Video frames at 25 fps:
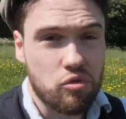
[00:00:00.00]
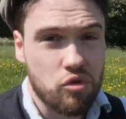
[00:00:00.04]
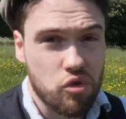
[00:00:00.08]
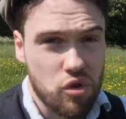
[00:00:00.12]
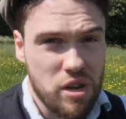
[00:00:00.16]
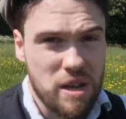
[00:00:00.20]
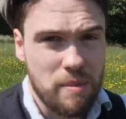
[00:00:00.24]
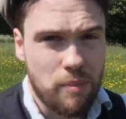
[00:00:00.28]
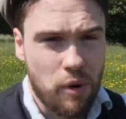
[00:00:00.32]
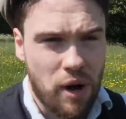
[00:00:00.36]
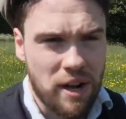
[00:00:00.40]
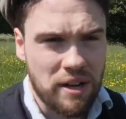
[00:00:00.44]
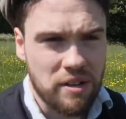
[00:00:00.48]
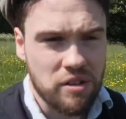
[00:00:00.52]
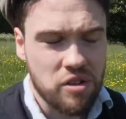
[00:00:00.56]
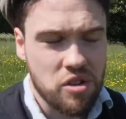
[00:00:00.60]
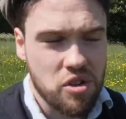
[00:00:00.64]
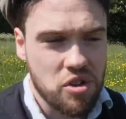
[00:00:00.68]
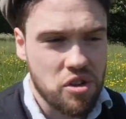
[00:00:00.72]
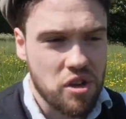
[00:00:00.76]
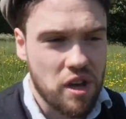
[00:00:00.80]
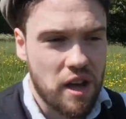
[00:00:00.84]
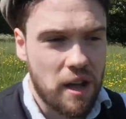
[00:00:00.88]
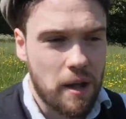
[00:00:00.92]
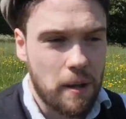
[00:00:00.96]
tree
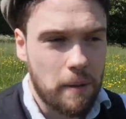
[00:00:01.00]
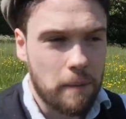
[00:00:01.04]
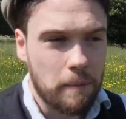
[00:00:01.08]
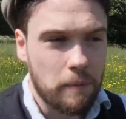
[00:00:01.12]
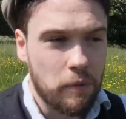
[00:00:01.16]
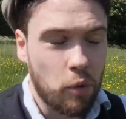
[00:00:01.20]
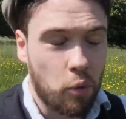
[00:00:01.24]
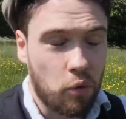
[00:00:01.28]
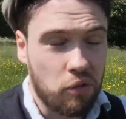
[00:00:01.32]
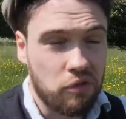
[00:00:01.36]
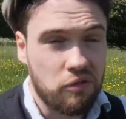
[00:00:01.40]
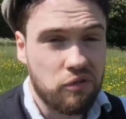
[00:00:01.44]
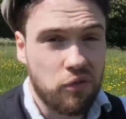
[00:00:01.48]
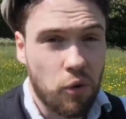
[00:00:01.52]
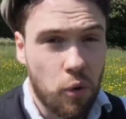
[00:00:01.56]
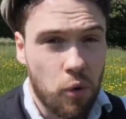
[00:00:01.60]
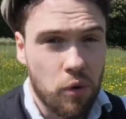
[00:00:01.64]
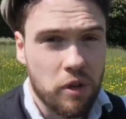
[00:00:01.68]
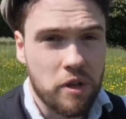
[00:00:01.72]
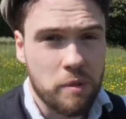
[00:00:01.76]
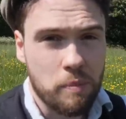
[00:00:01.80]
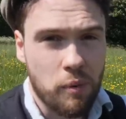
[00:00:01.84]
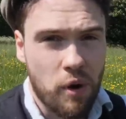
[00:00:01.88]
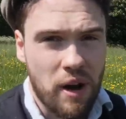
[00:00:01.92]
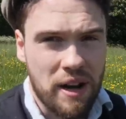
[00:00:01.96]
branch or
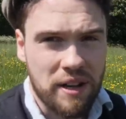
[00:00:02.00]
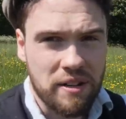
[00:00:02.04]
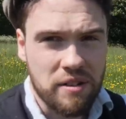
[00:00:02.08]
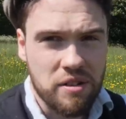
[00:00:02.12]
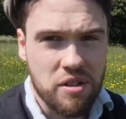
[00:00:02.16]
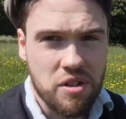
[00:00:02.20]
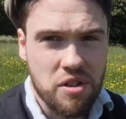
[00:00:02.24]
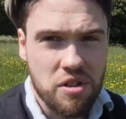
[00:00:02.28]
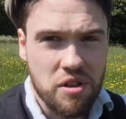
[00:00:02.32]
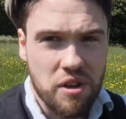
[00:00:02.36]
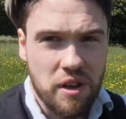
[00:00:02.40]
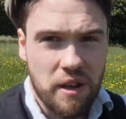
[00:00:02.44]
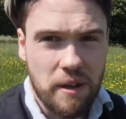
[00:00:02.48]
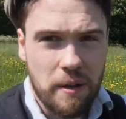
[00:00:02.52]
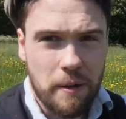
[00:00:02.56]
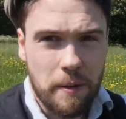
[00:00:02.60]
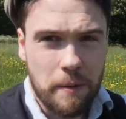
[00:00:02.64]
forked branch,